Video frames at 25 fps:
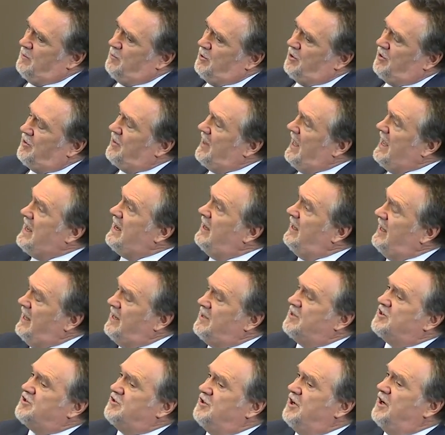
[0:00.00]
but they
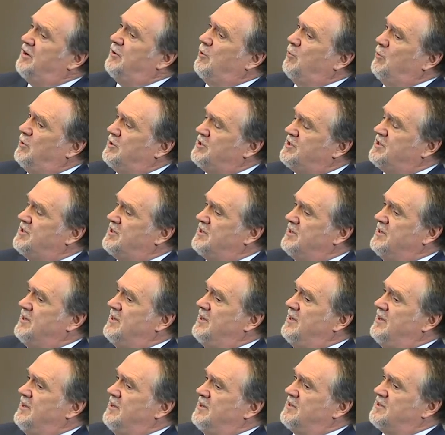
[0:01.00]
let us know it was
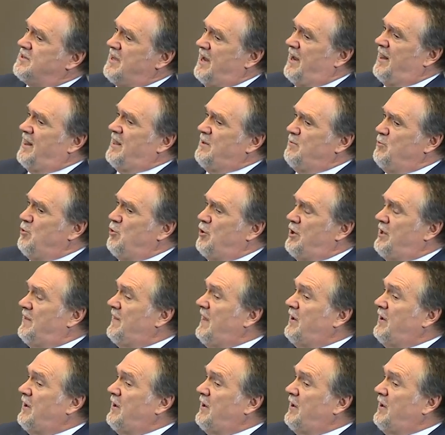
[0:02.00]
Saturday morning.